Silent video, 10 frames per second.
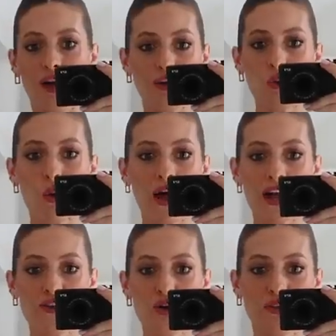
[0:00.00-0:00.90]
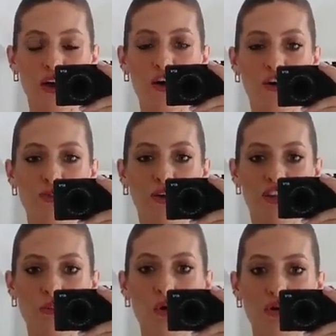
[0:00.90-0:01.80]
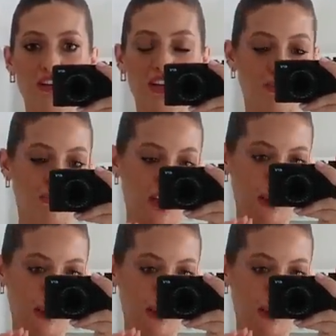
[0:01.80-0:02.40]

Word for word: I don't know why I took that off because I wore it for